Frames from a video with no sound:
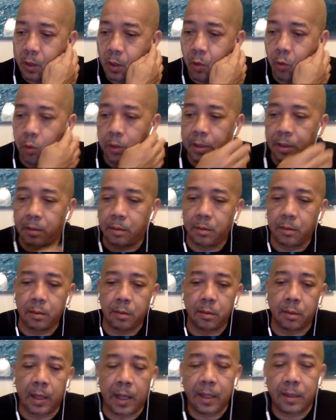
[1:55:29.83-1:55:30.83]
whole
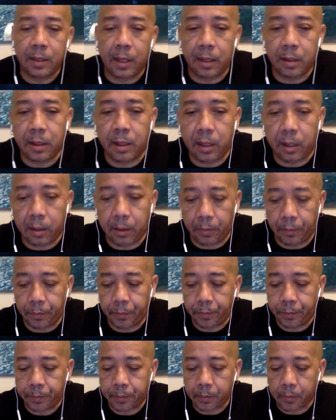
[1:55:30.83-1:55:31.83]
night and day.
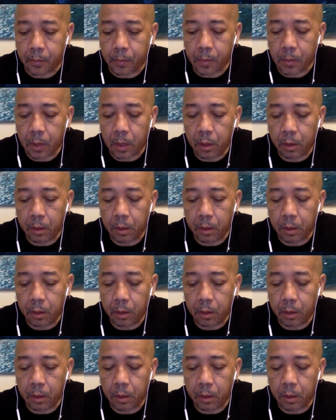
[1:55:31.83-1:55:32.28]
Mm -hmm.